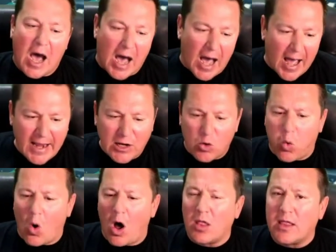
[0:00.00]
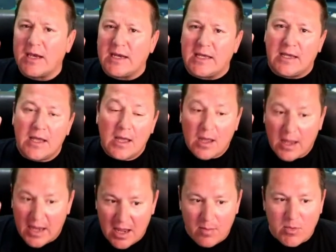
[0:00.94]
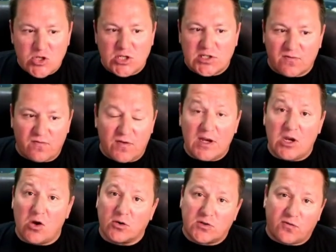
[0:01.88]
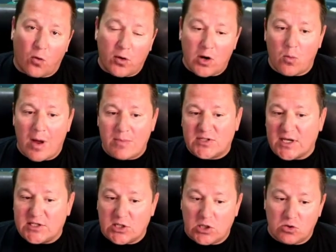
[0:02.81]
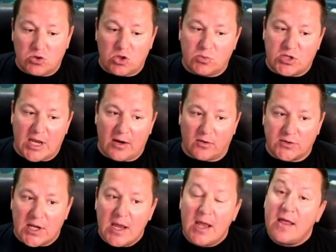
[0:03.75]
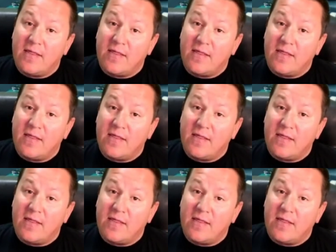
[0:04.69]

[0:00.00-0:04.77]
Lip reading: high quality images and videos for your websites and YouTube channels,